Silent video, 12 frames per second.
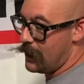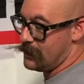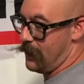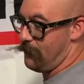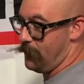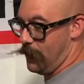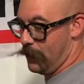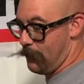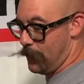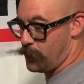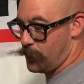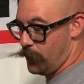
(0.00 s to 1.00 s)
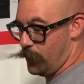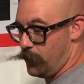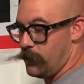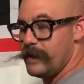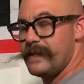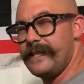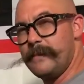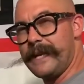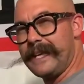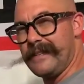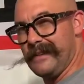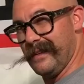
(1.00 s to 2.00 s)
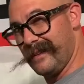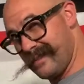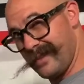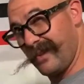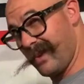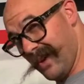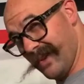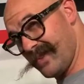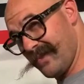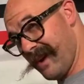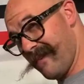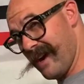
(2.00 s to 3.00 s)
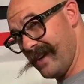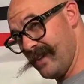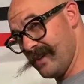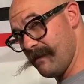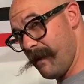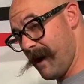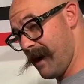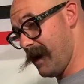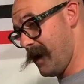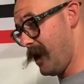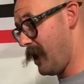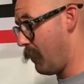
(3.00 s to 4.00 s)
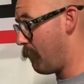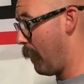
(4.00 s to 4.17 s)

because I feel like my drill seems like it's a little too close whenever I use my, uh,